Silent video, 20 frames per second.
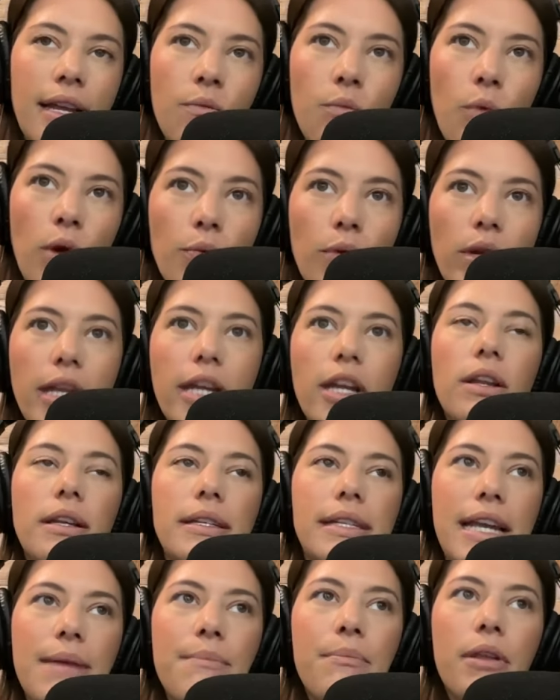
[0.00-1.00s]
And one really good
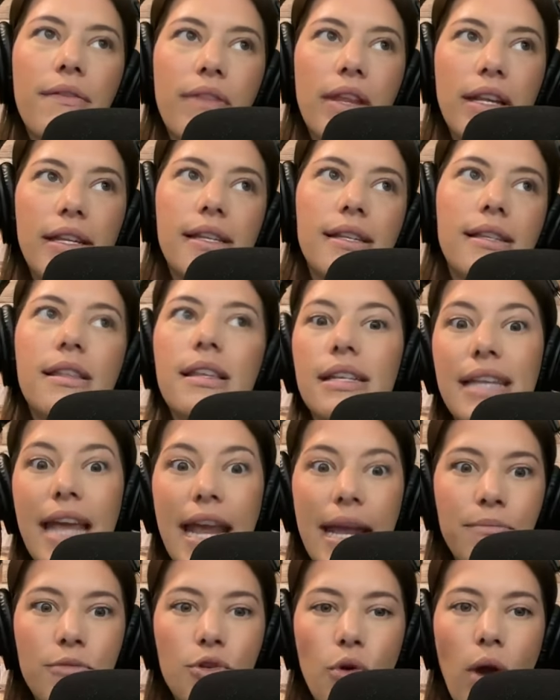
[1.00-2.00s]
example of this is the
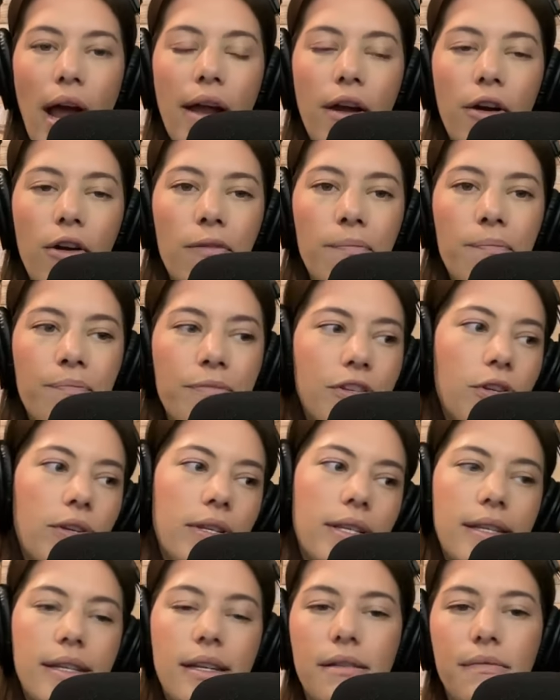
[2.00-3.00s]
TAME trial. So
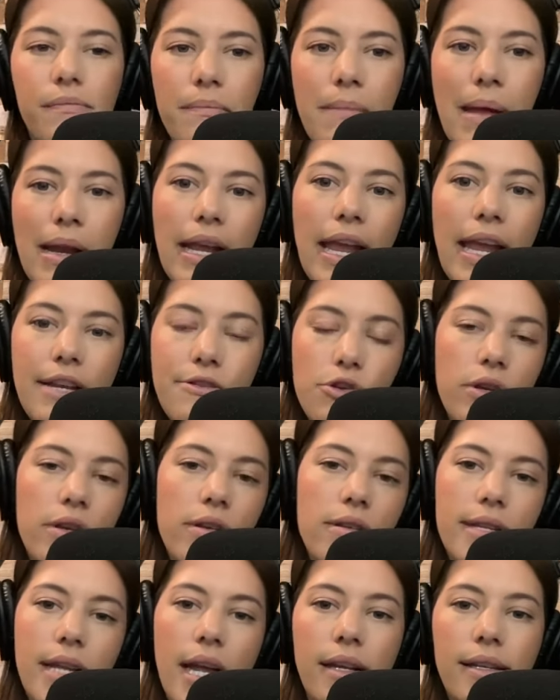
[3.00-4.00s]
this is a
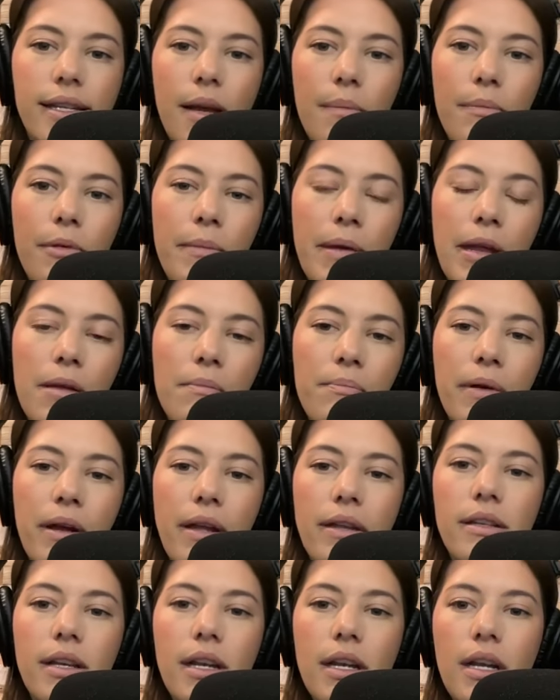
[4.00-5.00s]
medication, it's not a supplement,
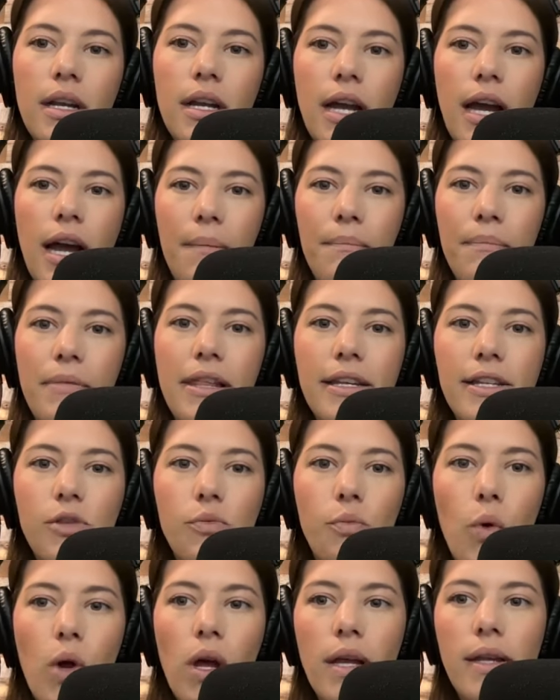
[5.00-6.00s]
but
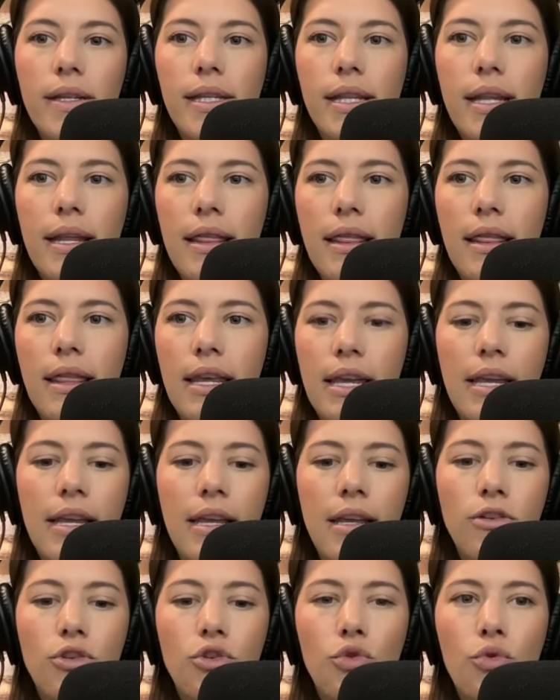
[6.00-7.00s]
this was
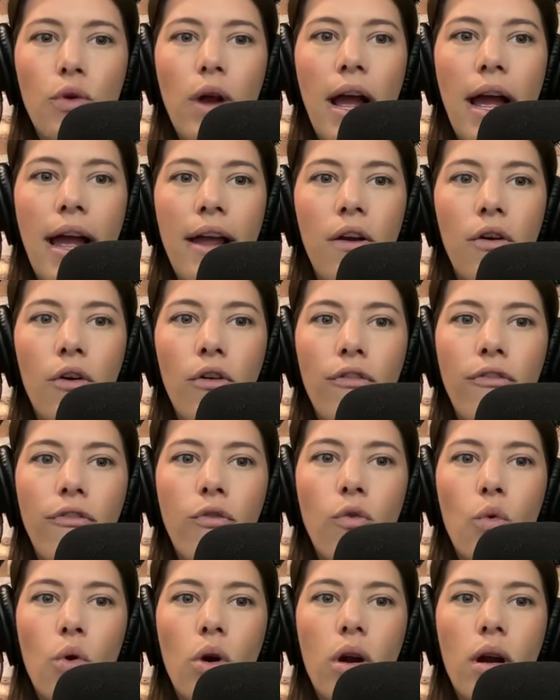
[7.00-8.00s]
the trial
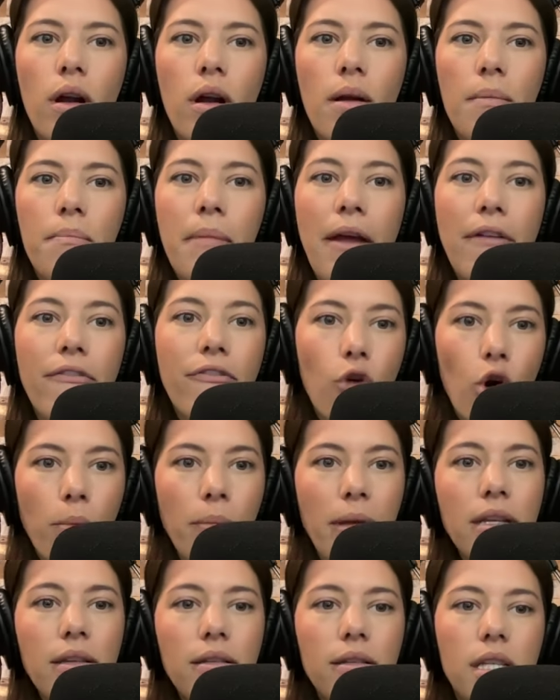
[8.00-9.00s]
for
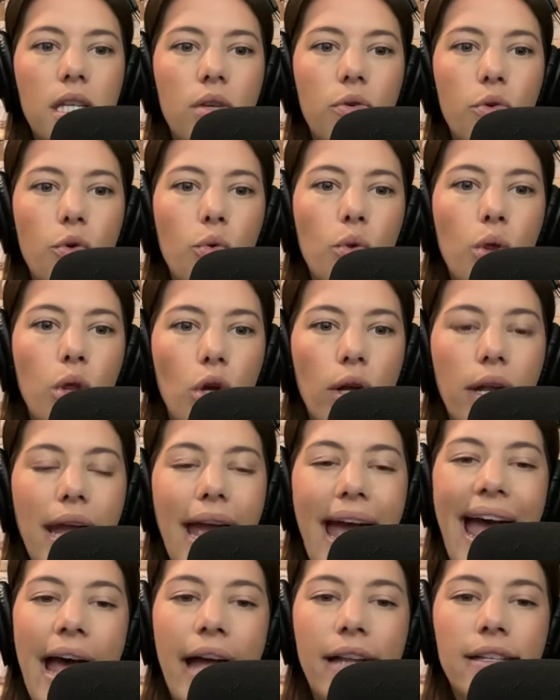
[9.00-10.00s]
metformin to look
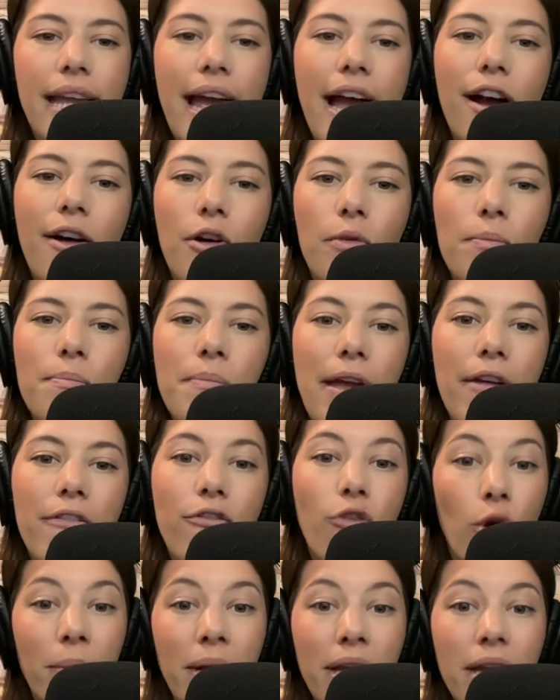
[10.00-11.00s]
at how
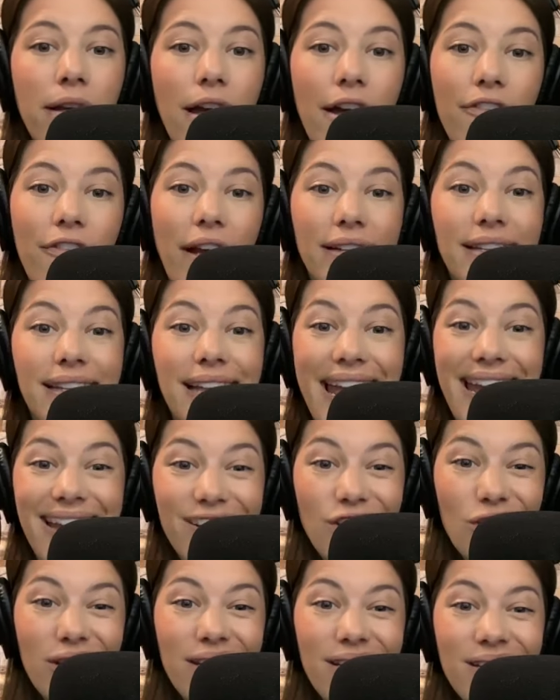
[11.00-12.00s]
metformin affects
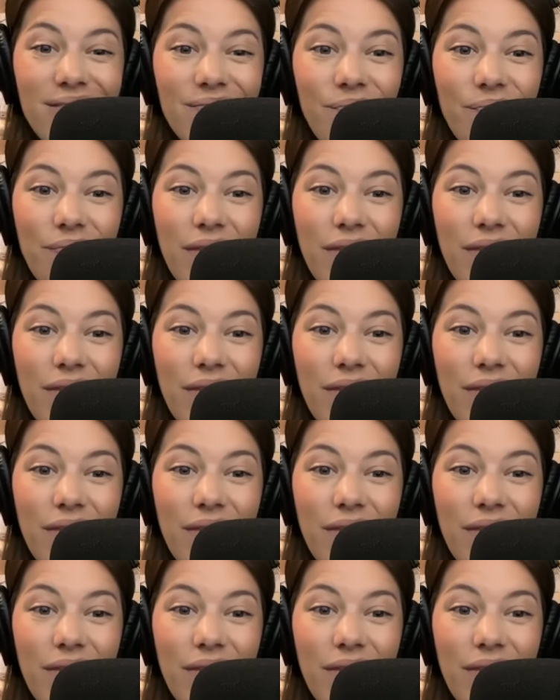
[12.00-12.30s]
aging.